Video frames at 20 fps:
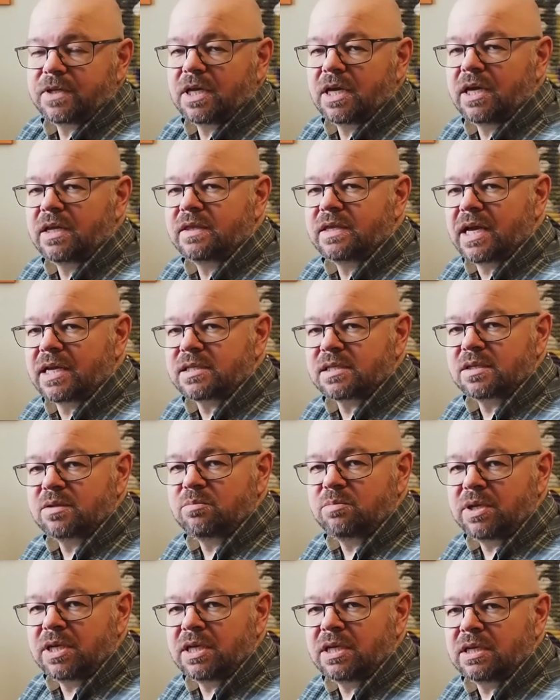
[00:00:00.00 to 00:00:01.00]
it
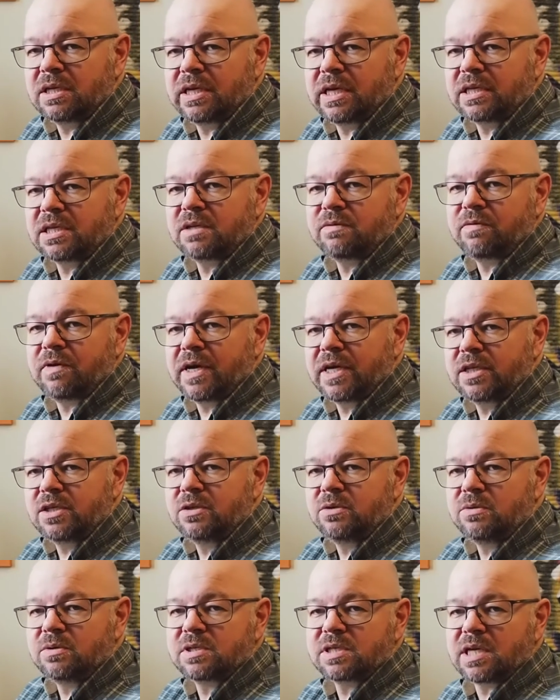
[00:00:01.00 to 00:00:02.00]
doesn't mean that if I
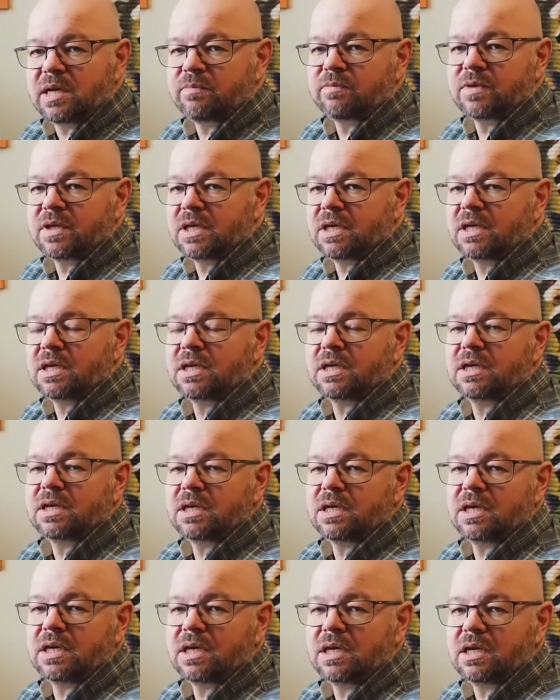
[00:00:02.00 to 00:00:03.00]
do something
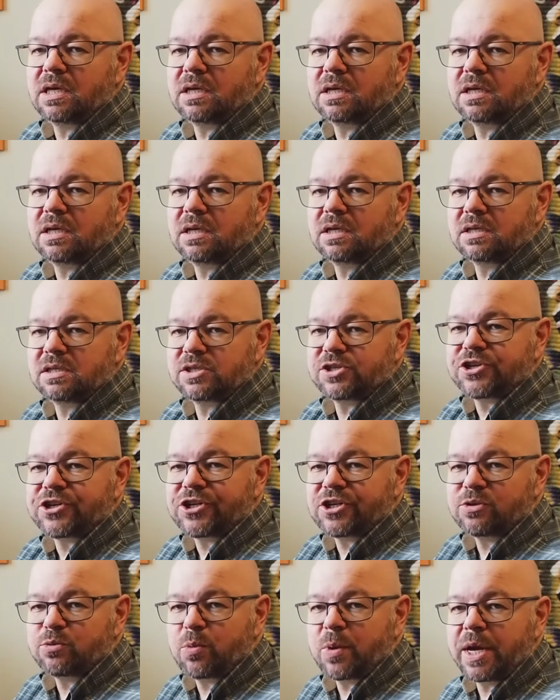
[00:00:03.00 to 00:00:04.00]
in a
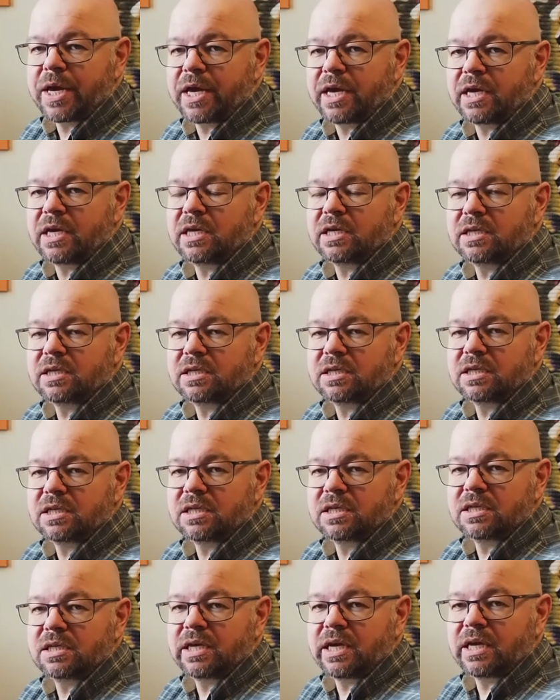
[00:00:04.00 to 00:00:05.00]
certain way
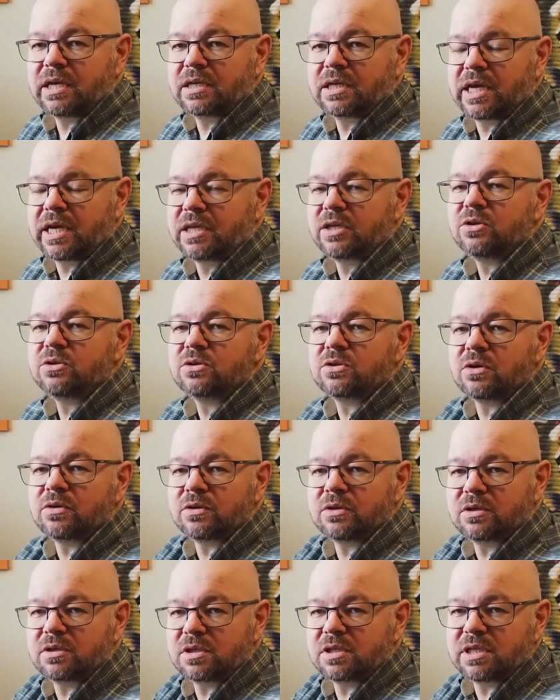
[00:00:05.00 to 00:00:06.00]
that, and you
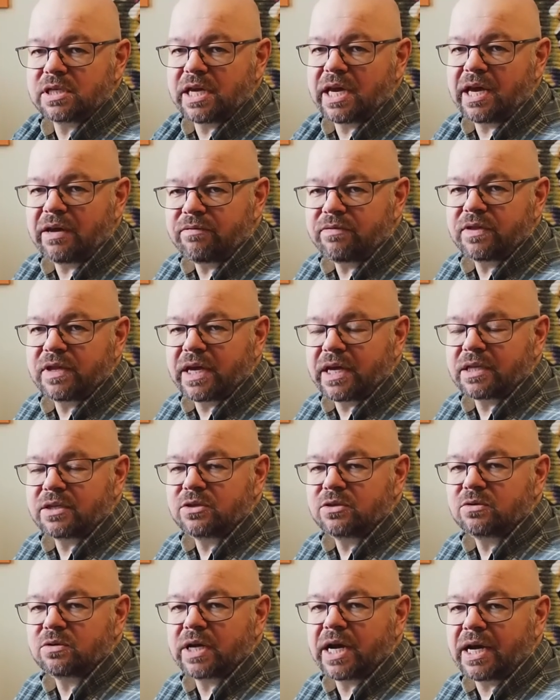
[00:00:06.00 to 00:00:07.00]
don't have that,
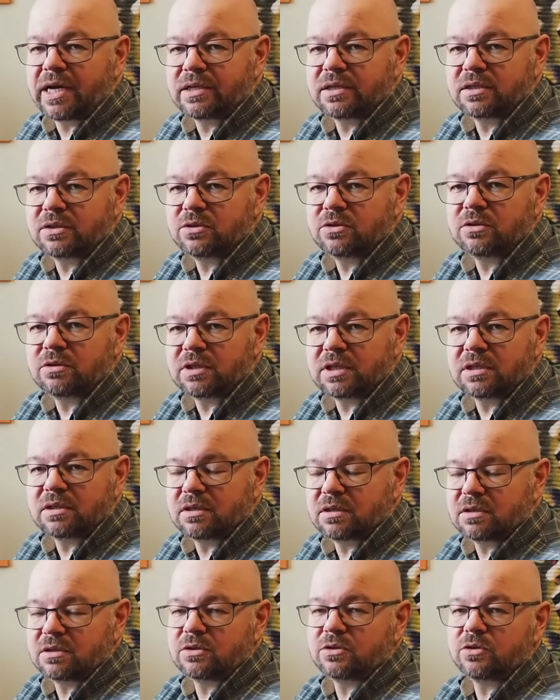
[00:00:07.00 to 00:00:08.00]
you
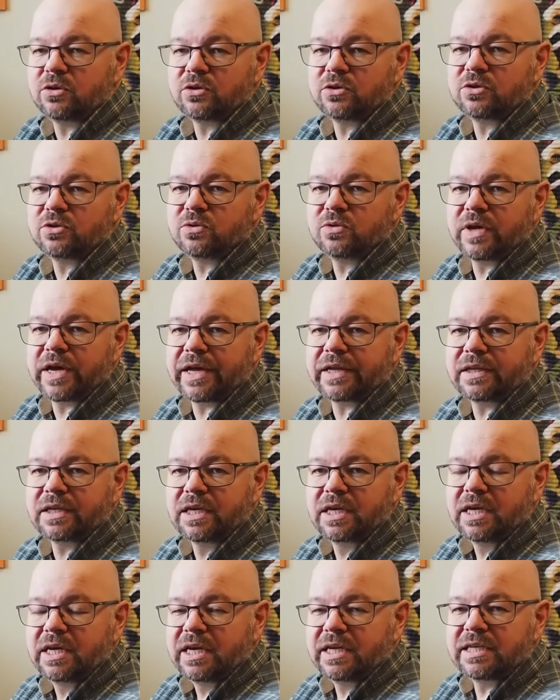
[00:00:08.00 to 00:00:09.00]
don't do that,
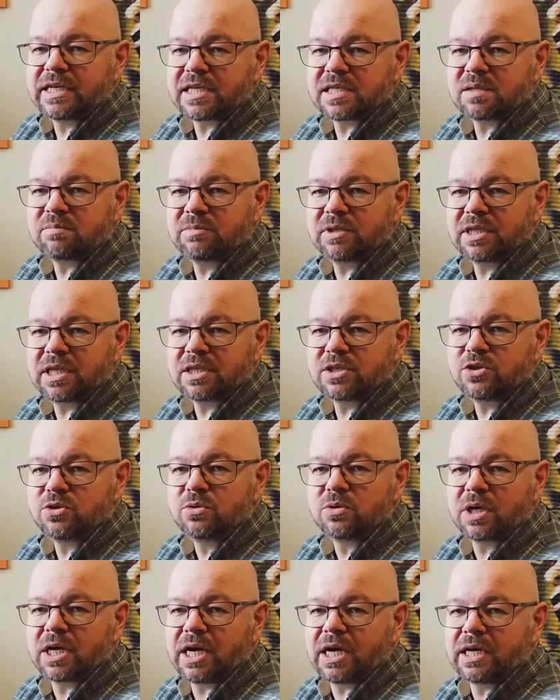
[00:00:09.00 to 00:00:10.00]
it doesn't mean that
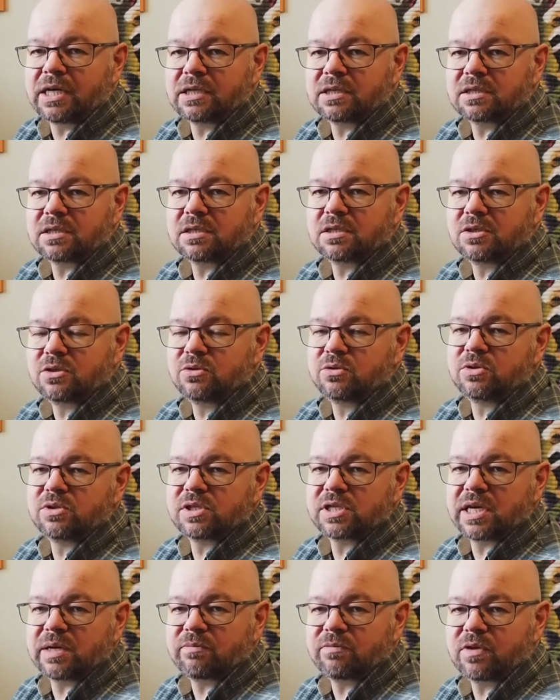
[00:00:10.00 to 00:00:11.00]
you can't do the
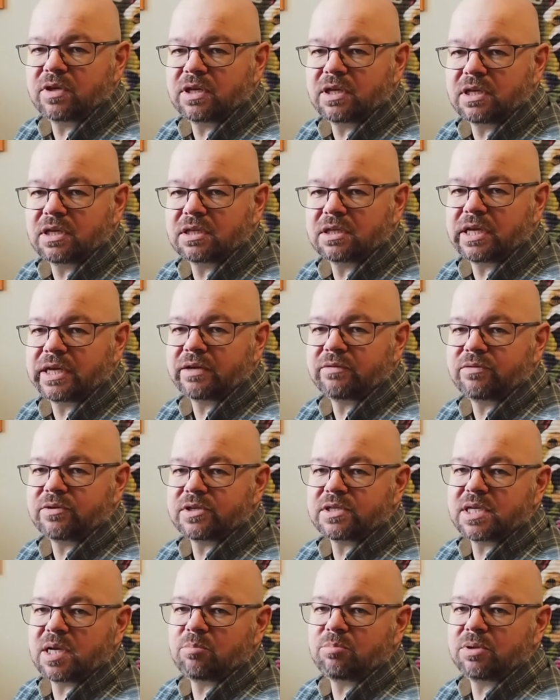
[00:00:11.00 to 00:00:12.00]
same thing. Like, for
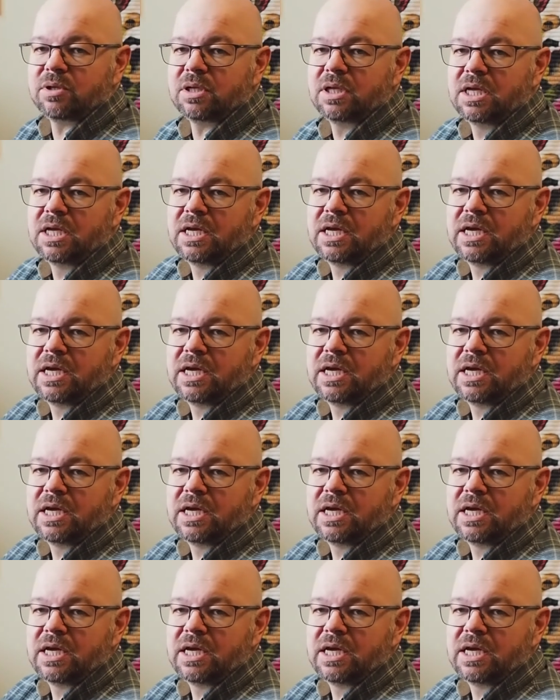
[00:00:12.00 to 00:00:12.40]
example,